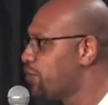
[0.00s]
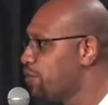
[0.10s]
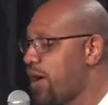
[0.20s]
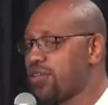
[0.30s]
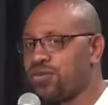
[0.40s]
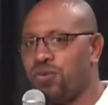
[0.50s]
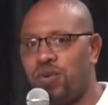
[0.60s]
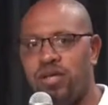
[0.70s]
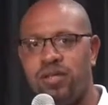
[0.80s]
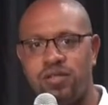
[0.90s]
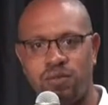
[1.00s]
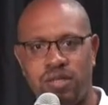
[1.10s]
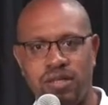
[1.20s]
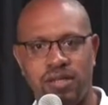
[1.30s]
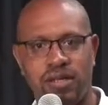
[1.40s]
You're about to witness
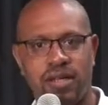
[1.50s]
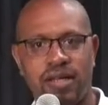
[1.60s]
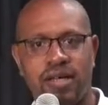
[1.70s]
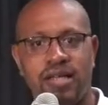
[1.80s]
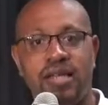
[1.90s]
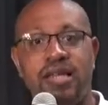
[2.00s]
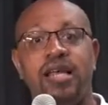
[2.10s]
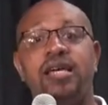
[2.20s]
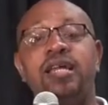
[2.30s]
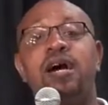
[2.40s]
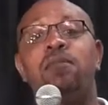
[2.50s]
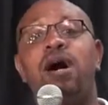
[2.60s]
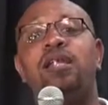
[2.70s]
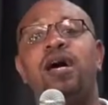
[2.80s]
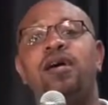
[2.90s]
me lay down
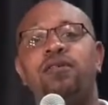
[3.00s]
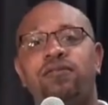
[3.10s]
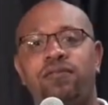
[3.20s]
my life.